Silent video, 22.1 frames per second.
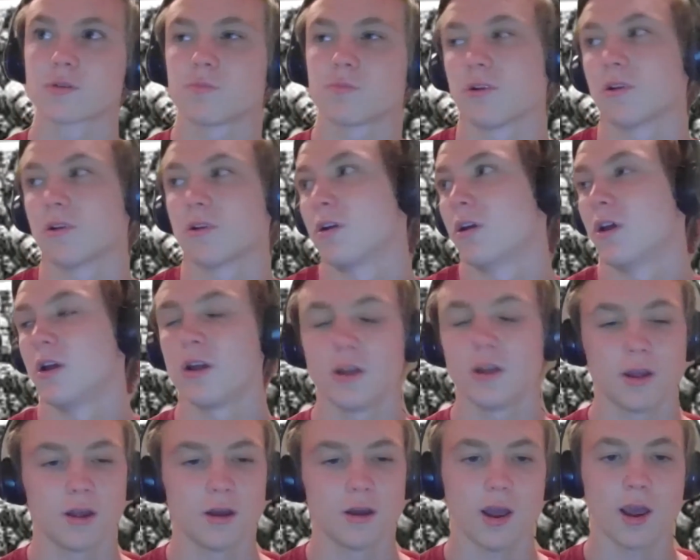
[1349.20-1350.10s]
But
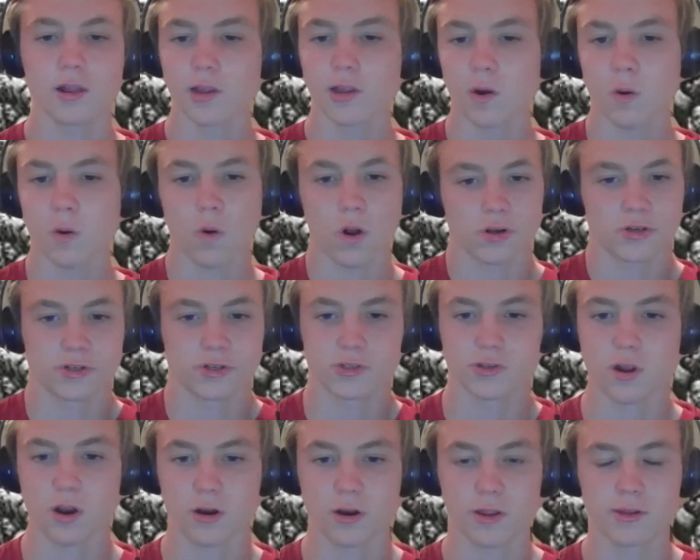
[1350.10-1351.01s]
I like watching
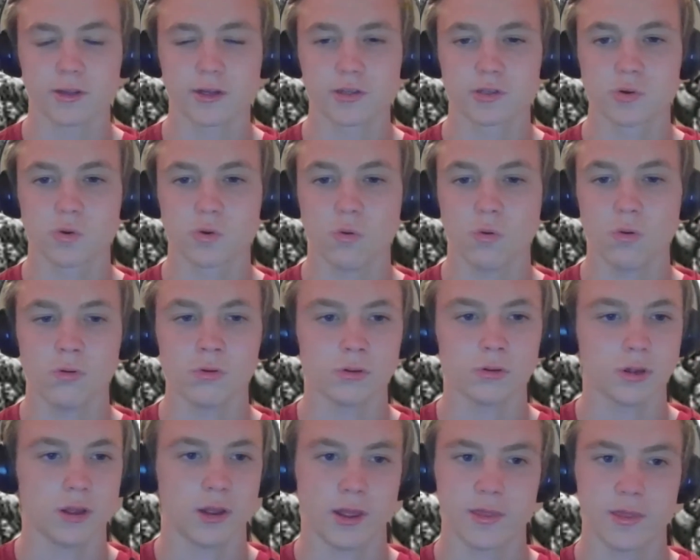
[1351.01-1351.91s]
soccer. I think it's cool.
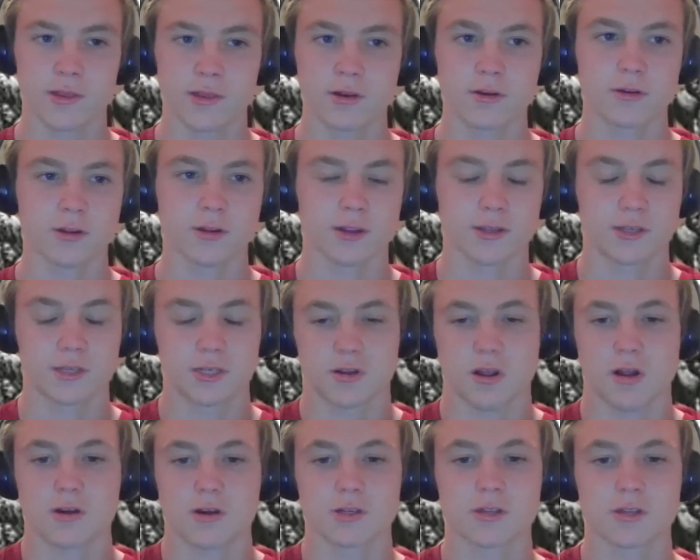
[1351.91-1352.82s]
I think it
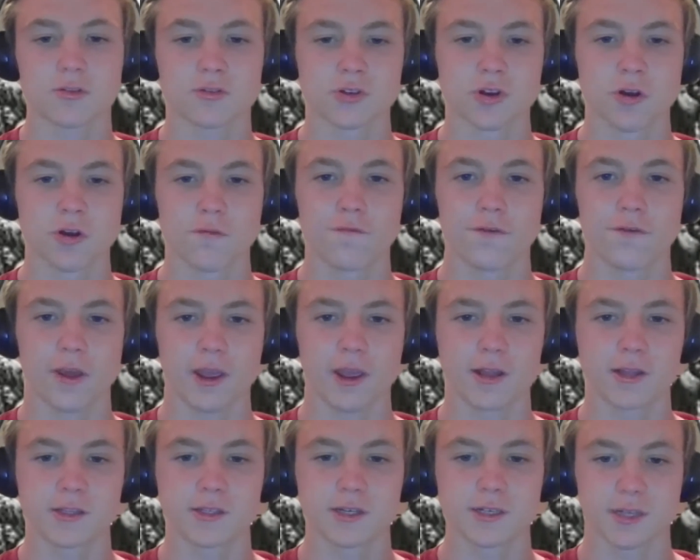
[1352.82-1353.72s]
sucks there's no
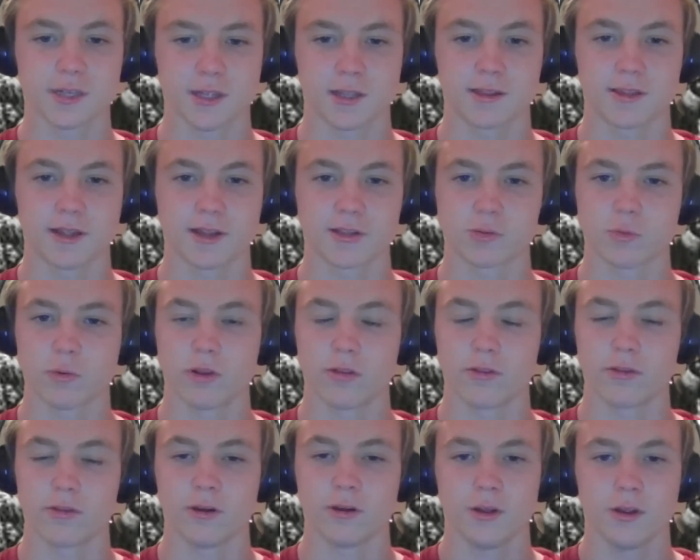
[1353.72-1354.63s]
fans because I think that's
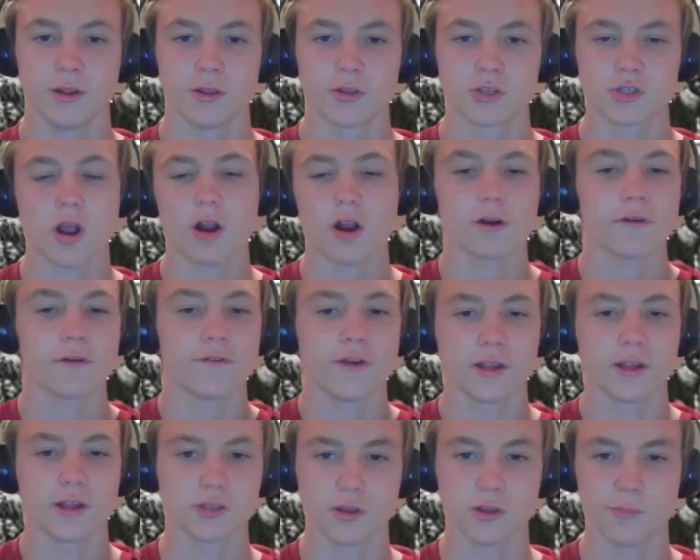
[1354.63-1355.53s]
one. Soccer
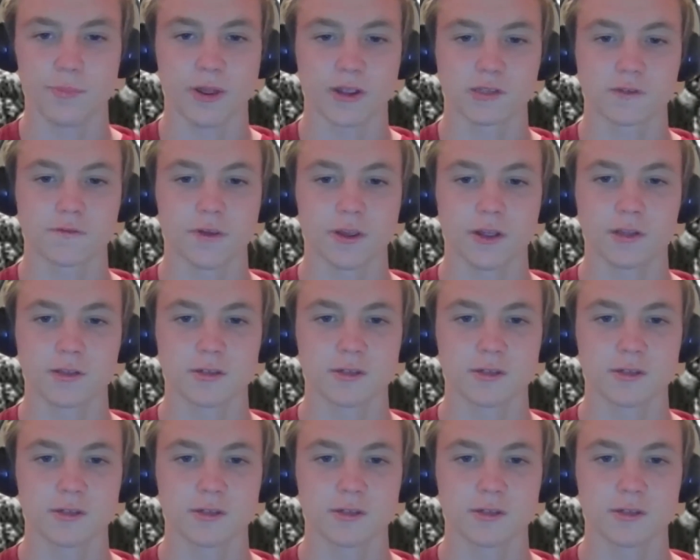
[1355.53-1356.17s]
fans are the best fans.